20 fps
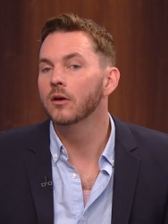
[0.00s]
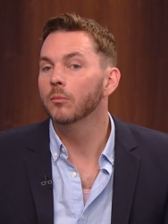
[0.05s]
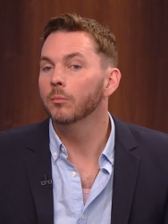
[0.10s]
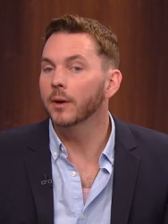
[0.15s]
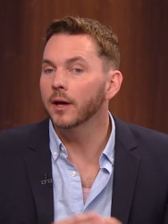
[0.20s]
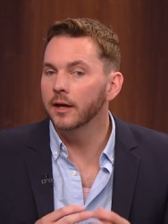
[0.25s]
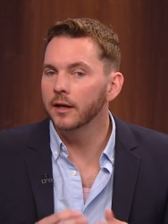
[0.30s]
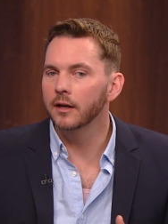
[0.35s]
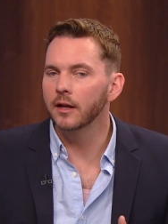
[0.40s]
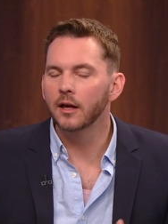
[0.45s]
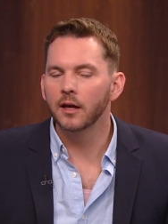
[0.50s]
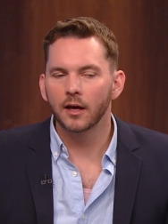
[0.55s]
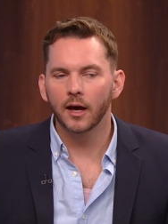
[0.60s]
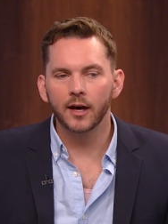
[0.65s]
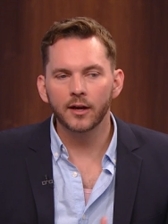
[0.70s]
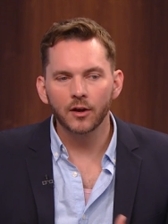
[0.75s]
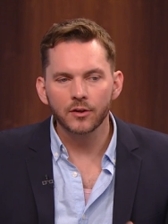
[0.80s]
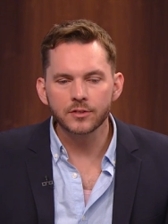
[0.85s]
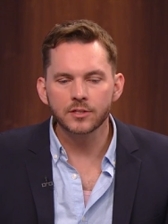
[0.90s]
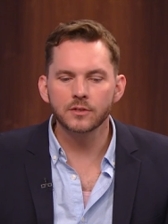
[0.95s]
But
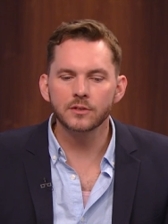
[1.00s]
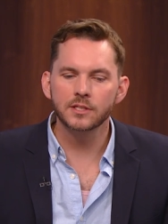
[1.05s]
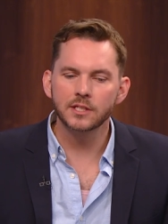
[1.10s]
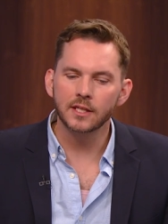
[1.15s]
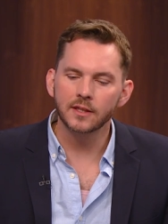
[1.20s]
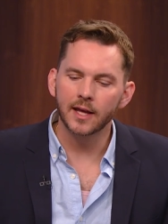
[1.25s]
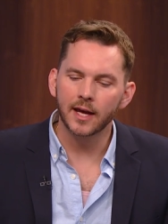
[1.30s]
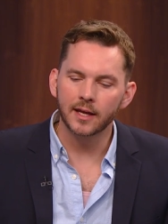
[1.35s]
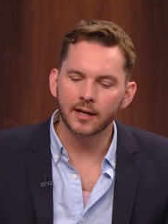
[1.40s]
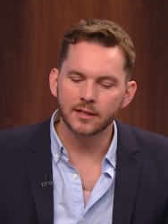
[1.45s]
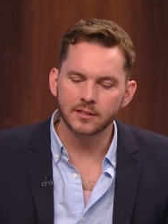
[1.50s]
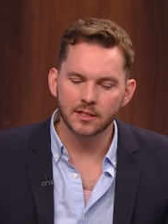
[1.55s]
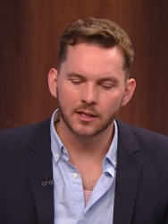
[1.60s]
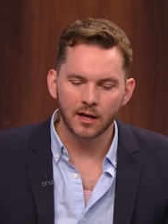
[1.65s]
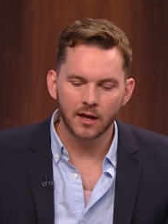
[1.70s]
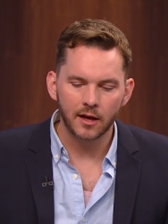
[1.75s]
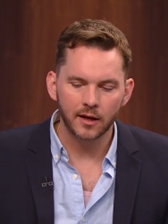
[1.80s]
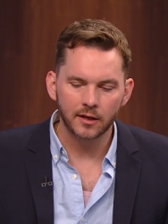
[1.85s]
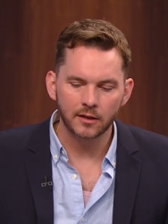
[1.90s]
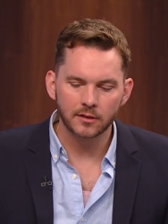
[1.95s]
I also see that as a
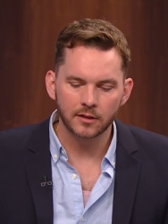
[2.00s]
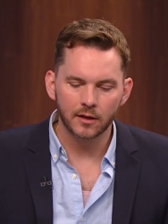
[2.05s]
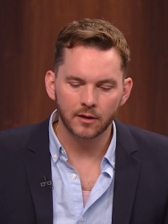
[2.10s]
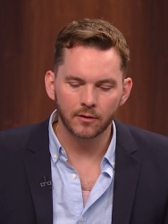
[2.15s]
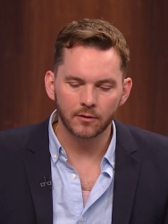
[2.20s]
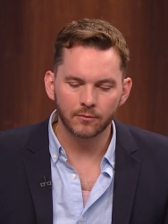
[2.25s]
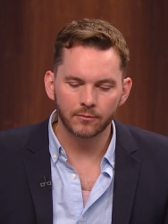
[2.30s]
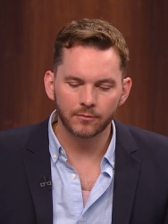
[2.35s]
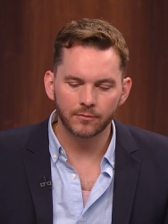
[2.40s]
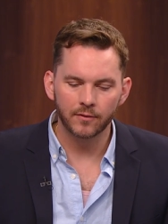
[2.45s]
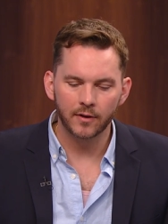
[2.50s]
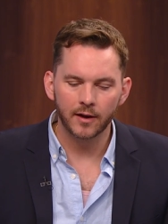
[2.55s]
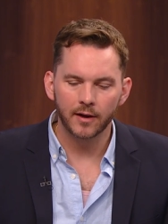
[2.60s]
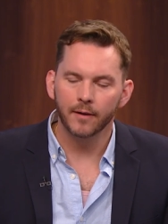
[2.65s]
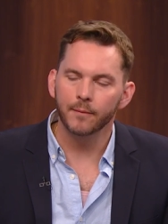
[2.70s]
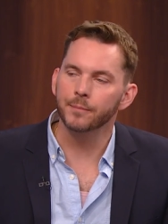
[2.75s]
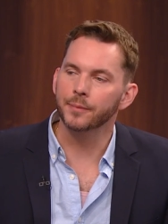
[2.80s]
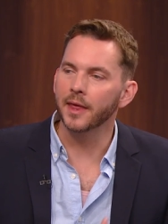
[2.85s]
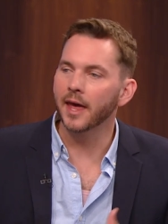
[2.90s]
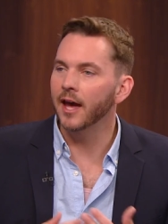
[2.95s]
kind of
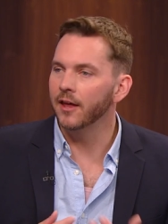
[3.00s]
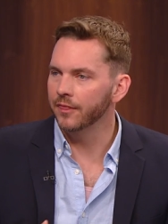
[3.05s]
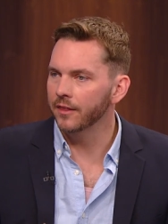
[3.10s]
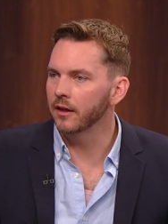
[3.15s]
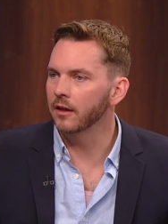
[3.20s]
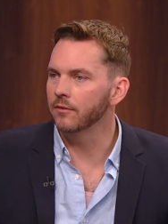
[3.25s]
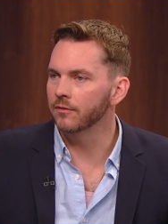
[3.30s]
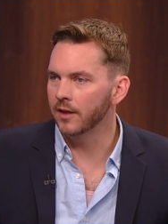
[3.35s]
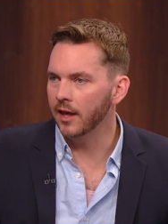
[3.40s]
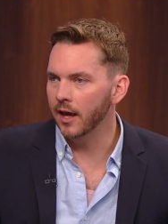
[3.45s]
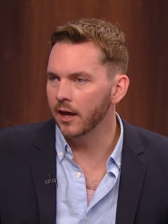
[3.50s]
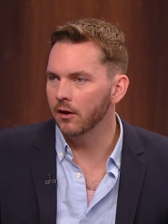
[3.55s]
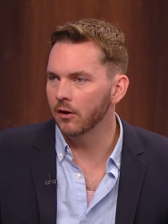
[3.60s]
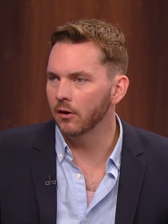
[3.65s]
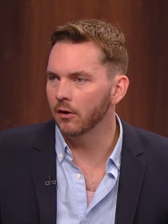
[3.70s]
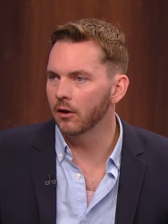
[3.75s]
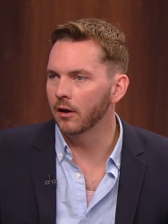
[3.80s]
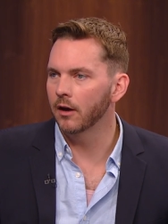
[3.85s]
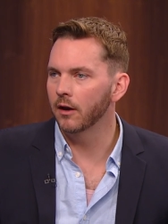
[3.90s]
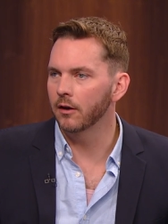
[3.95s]
um, ethic of care,